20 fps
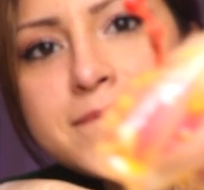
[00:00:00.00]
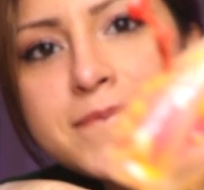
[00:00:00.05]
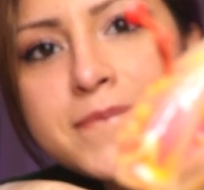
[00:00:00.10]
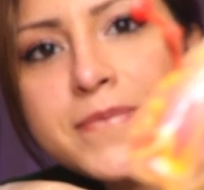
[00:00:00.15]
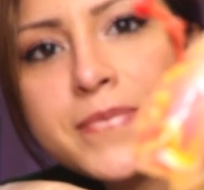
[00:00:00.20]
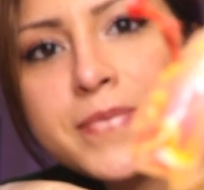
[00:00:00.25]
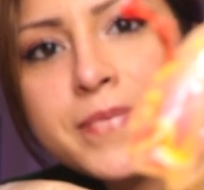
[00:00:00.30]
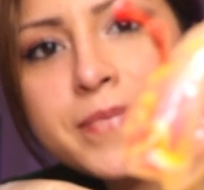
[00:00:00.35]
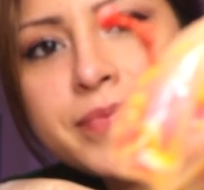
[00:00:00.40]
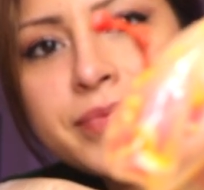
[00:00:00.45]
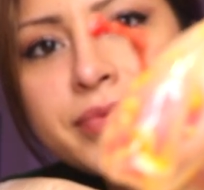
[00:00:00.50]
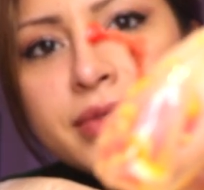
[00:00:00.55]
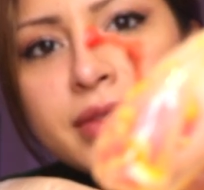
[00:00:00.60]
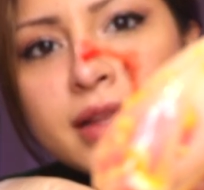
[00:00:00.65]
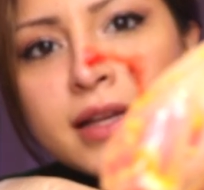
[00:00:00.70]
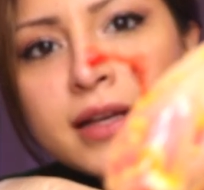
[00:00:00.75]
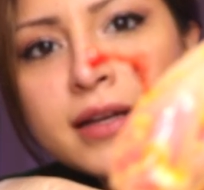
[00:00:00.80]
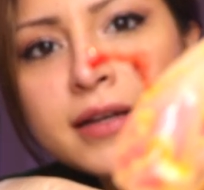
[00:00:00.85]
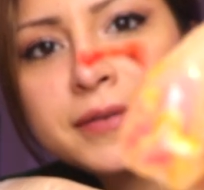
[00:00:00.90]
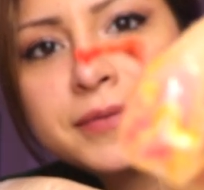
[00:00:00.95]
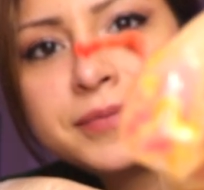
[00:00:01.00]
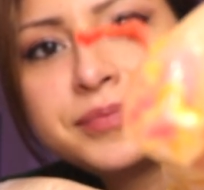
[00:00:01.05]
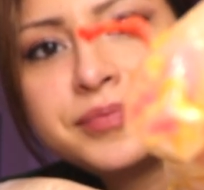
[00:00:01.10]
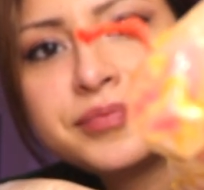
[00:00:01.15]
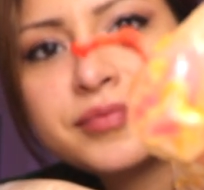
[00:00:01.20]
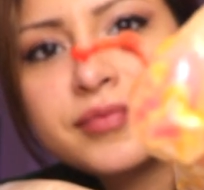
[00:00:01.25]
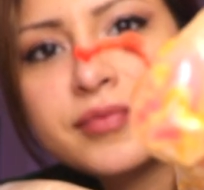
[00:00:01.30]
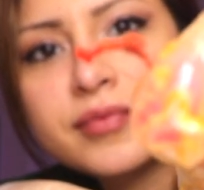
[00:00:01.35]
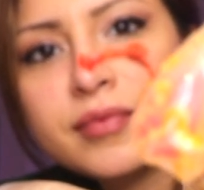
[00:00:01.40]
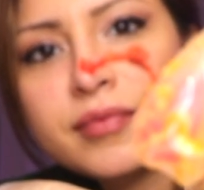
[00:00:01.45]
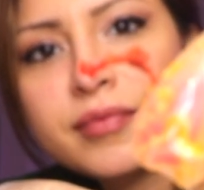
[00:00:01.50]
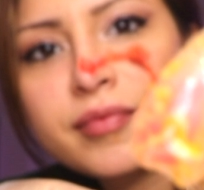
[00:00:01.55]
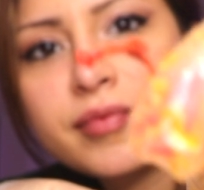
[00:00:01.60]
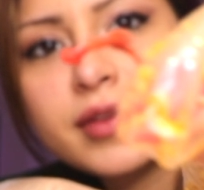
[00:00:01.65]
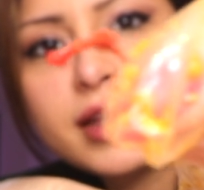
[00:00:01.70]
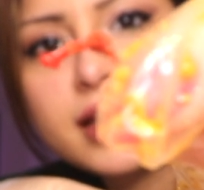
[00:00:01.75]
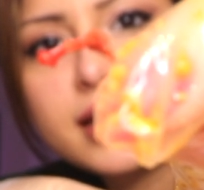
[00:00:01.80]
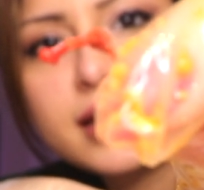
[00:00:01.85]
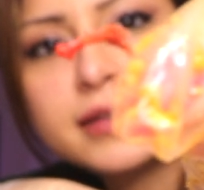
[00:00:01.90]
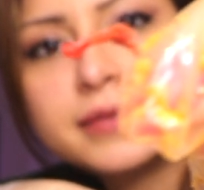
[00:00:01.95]

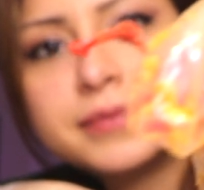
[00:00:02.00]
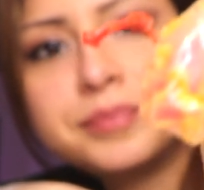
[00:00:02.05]
No one is speaking in this clip.